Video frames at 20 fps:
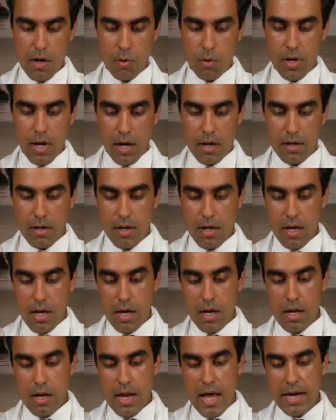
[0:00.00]
Okay,
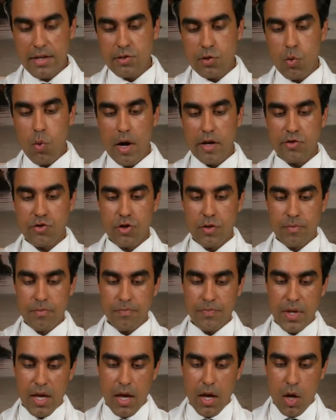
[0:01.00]
next
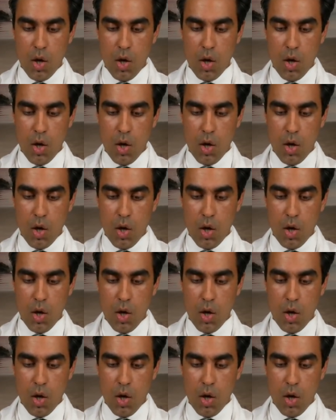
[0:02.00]
question.